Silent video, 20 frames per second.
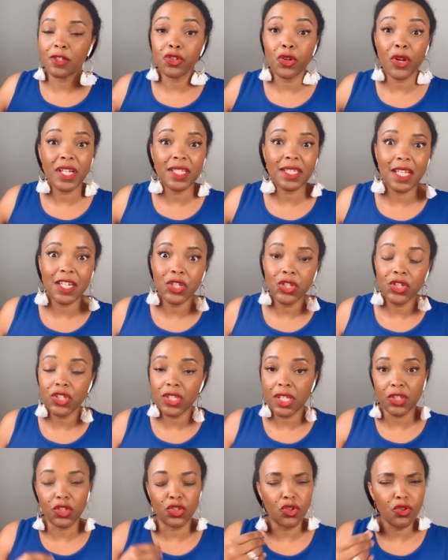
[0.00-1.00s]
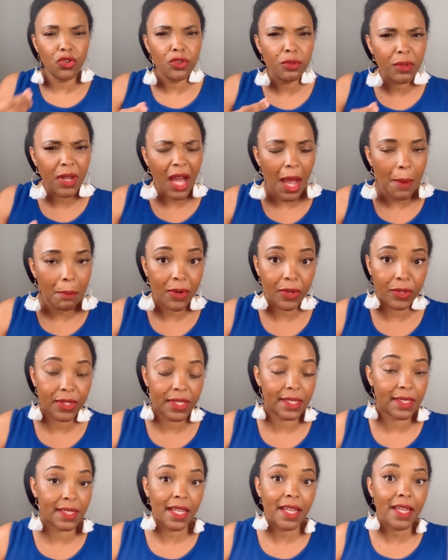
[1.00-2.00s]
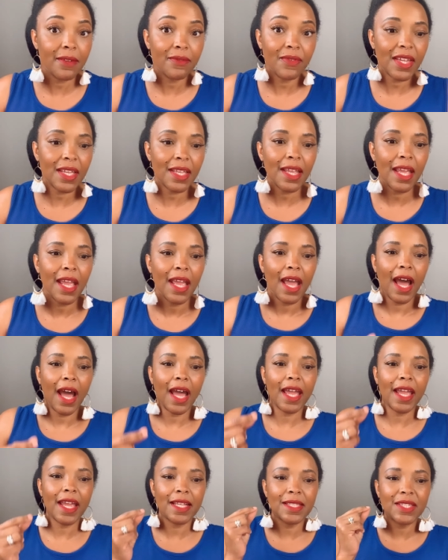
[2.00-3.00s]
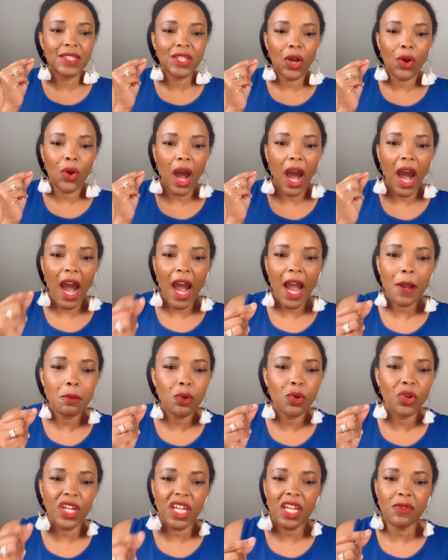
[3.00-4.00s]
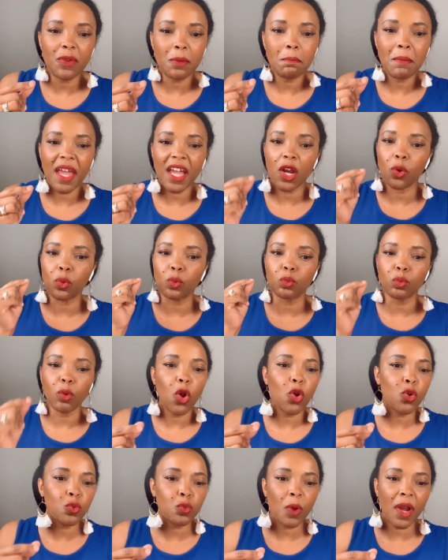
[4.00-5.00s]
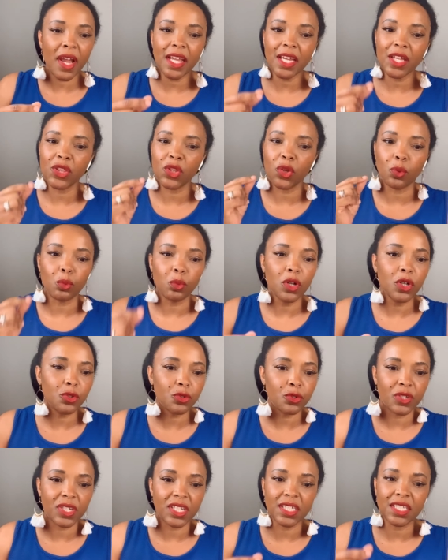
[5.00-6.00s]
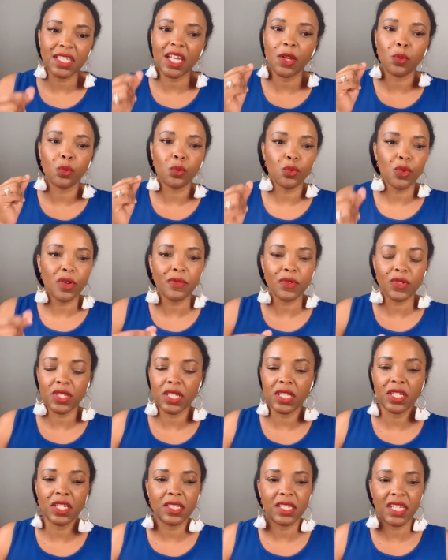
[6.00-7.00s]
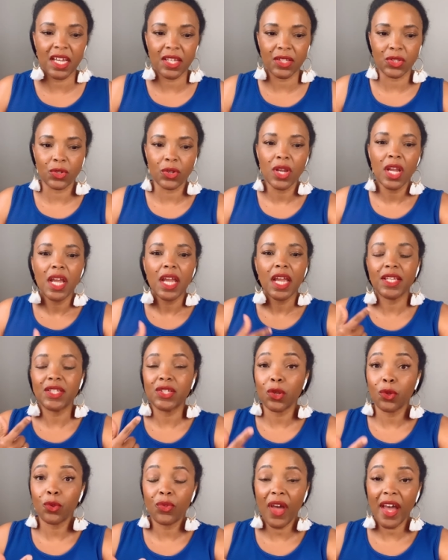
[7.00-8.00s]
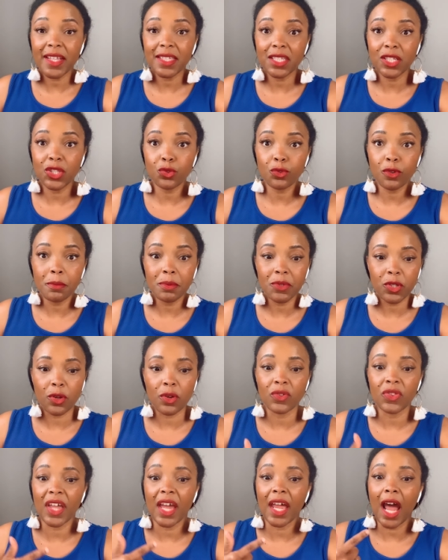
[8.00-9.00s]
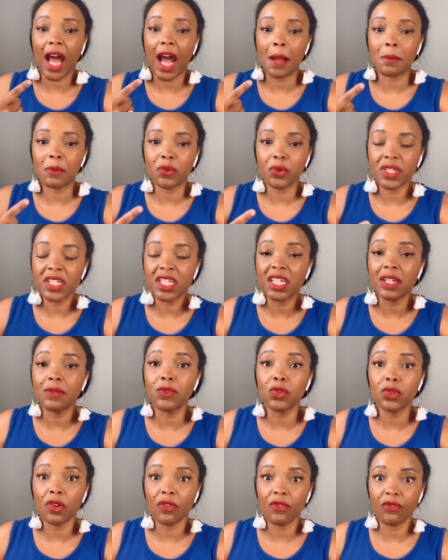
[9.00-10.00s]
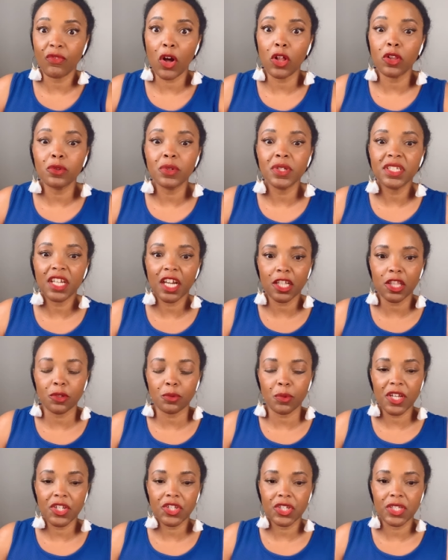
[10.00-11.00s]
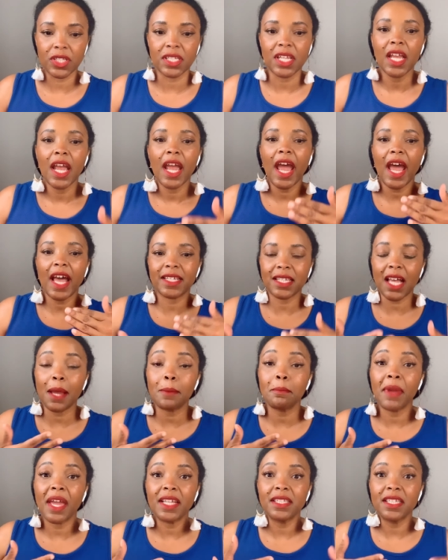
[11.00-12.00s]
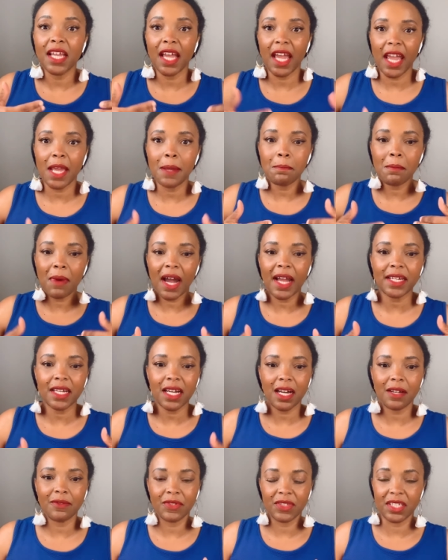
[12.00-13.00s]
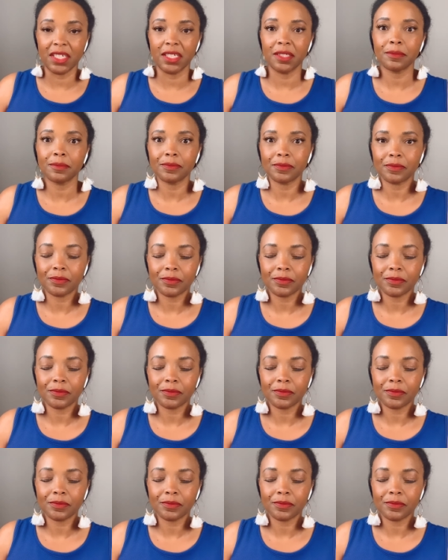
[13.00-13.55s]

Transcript: translation says, do you not perceive it? And so I will even make a roadway in the wilderness and rivers in the desert. And so that's the scripture that I'm going to give you the following declarations. As I maintain my covenant,